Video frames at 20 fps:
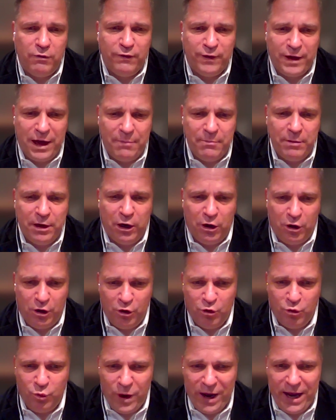a
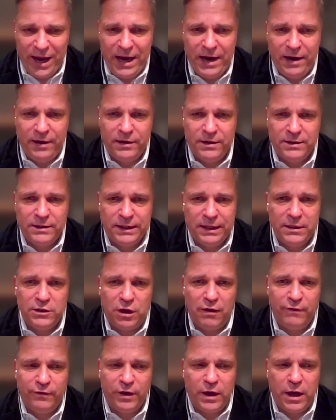long way in a sense
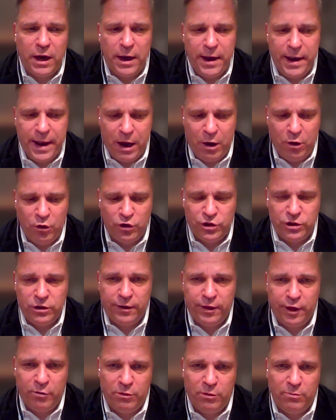of now
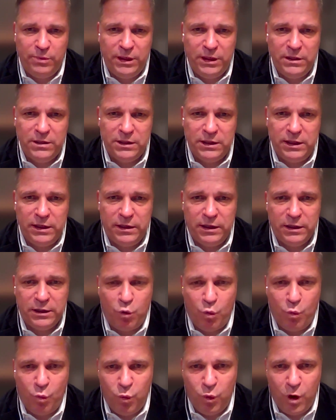geothermal being seen
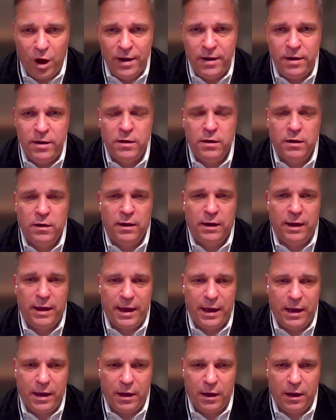as one
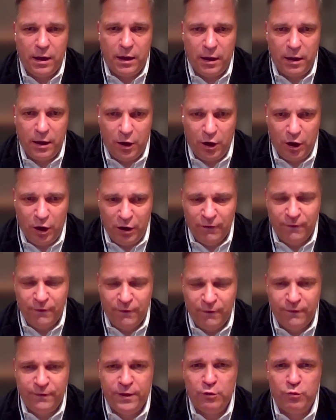
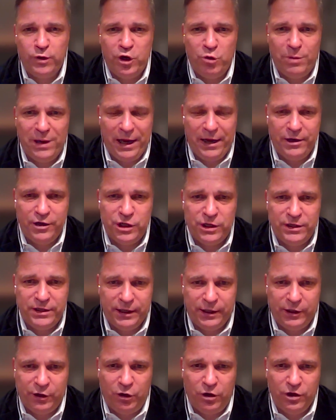of the renewable energy
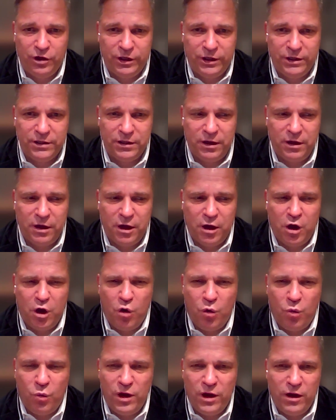technologies.
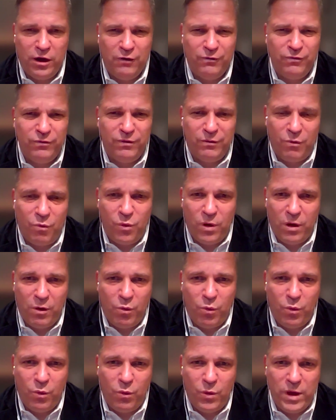
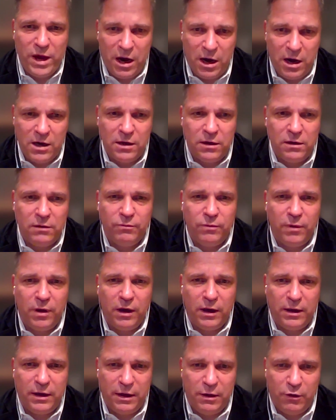We are
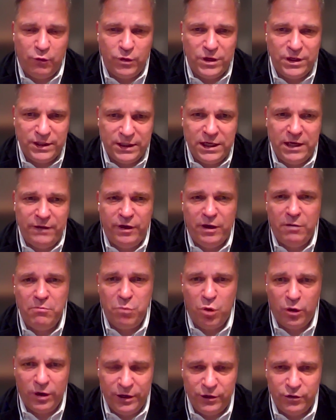
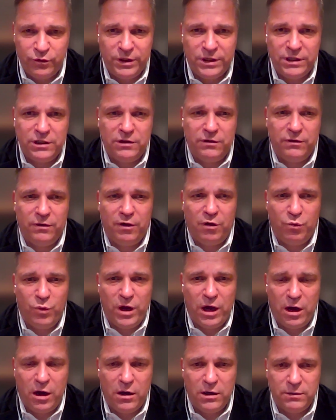receiving more interest.
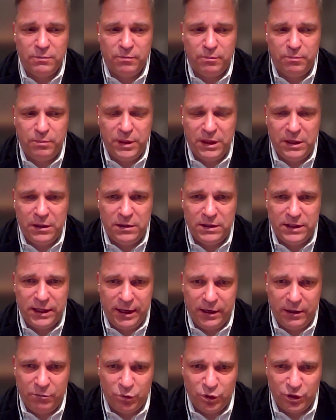We are being
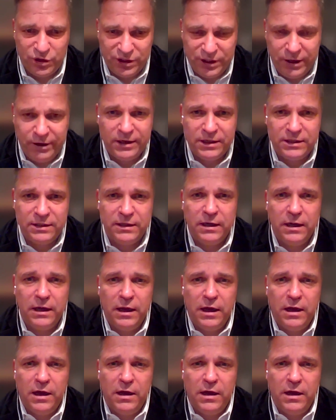taken more seriously.